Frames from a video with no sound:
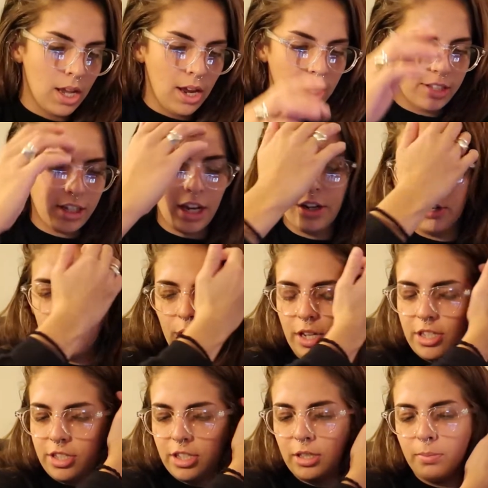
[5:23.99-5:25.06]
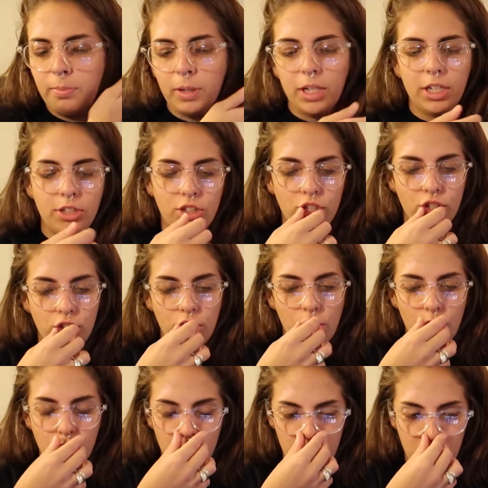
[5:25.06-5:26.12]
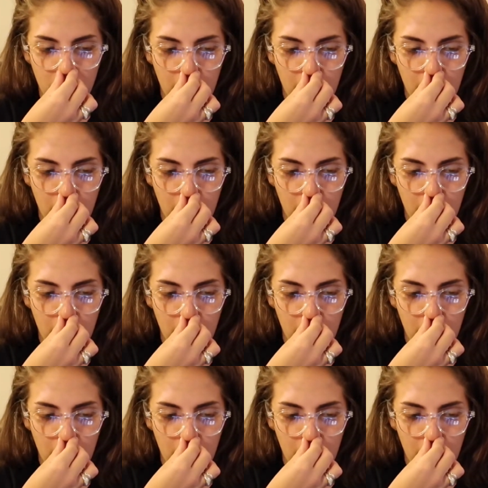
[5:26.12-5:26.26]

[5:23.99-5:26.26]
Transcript: It's kind of crazy, but it just shows